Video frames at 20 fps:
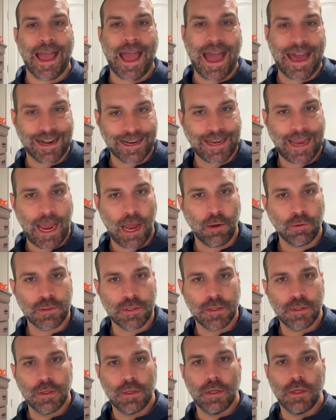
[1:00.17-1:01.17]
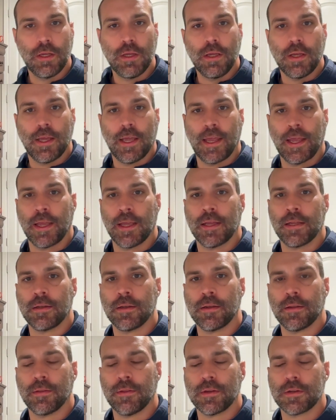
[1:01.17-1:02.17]
ad account,
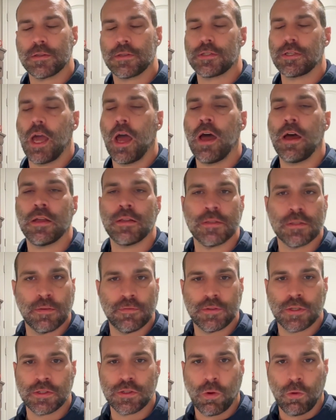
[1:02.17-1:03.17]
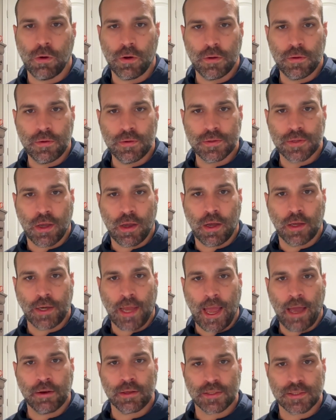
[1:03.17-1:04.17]
and there's tons of tutorials on
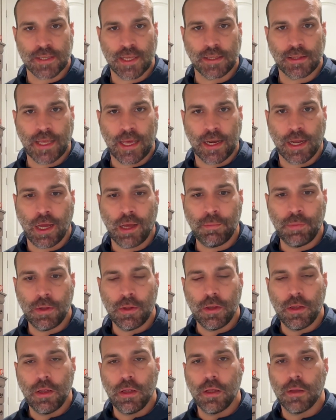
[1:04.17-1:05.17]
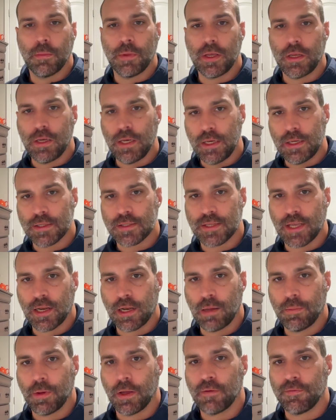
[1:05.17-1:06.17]
how to set that up, but you need to set
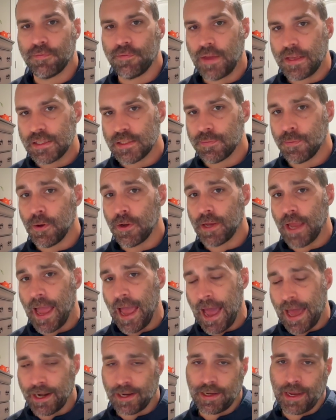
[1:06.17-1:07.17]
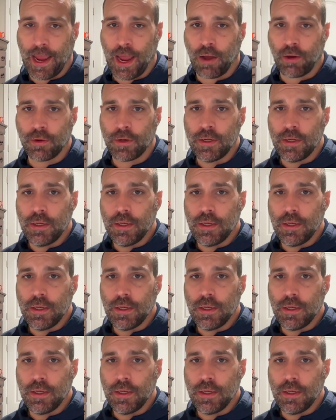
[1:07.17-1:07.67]
up a Facebook ad account.